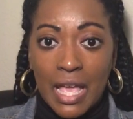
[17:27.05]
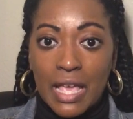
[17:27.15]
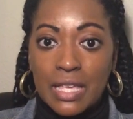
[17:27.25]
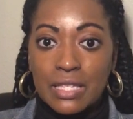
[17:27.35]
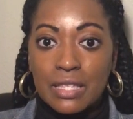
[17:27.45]

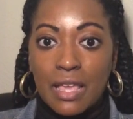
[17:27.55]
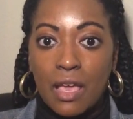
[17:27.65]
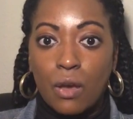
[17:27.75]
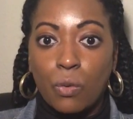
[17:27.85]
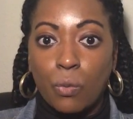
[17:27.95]
is
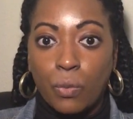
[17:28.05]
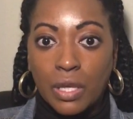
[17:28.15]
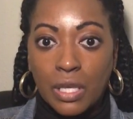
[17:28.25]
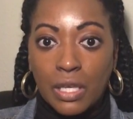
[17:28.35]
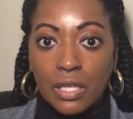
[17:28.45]
that
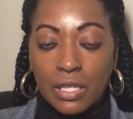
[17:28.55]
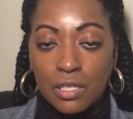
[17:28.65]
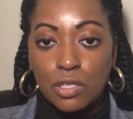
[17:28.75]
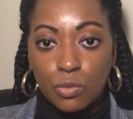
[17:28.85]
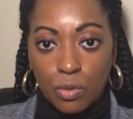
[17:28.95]
we get
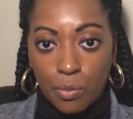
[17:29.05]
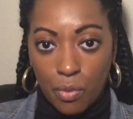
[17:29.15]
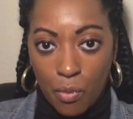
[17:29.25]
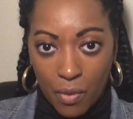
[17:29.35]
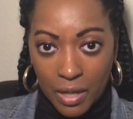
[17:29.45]
to
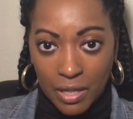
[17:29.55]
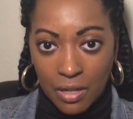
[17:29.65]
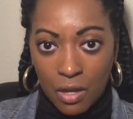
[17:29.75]
a point